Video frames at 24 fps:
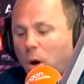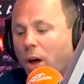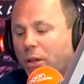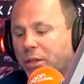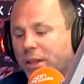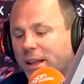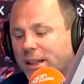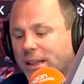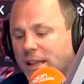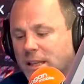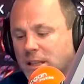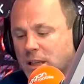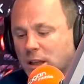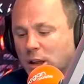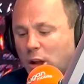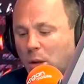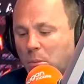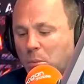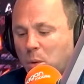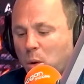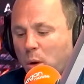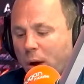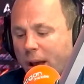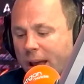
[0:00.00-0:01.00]
Well, I think there's a
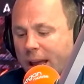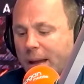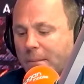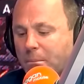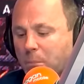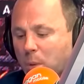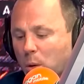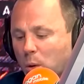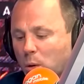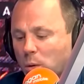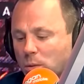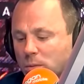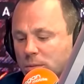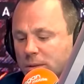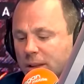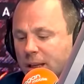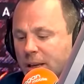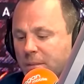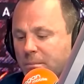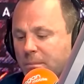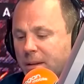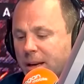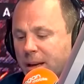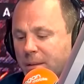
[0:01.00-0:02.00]
lot more handball
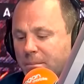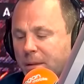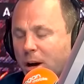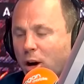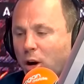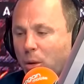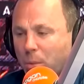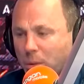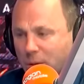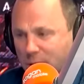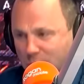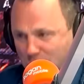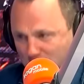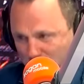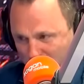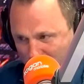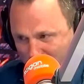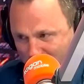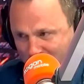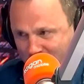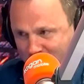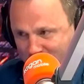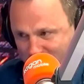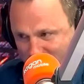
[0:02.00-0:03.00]
in Melbourne's
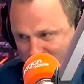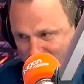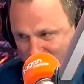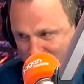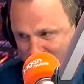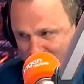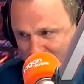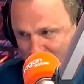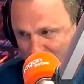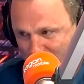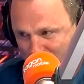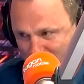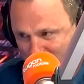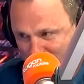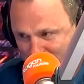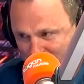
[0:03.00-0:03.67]
training this year than